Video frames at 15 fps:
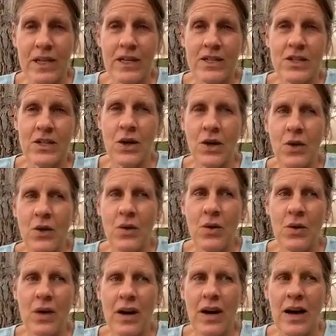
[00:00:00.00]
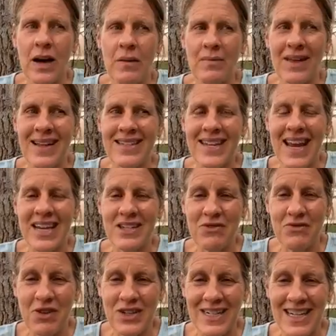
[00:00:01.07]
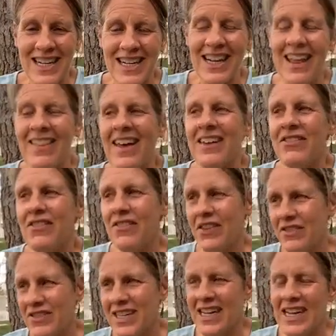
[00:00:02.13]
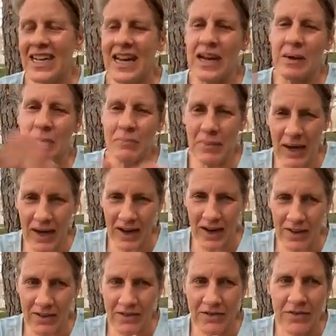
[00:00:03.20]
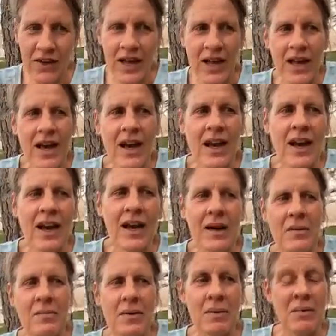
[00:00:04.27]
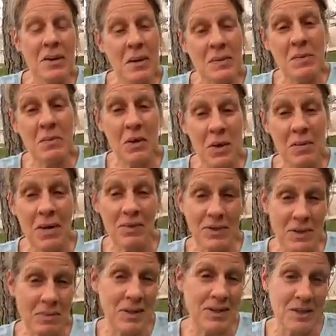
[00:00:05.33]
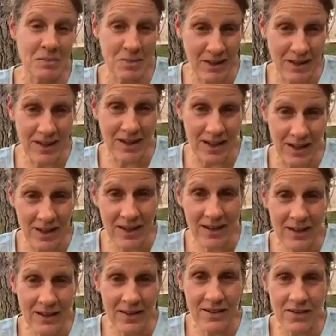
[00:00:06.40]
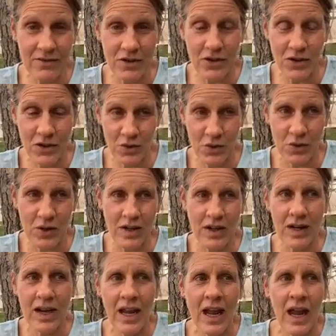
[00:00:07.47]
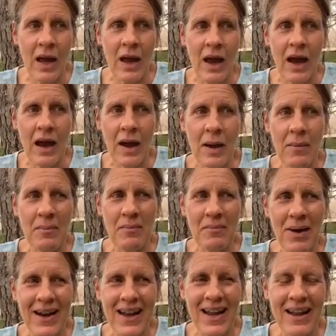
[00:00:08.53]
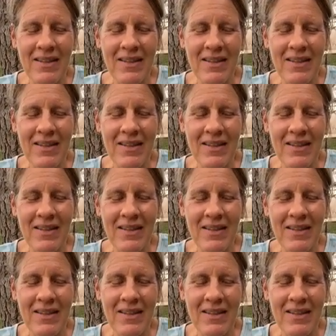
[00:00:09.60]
So that's 8 to 14, and then 15 and above, it becomes more about responsibility for sure. But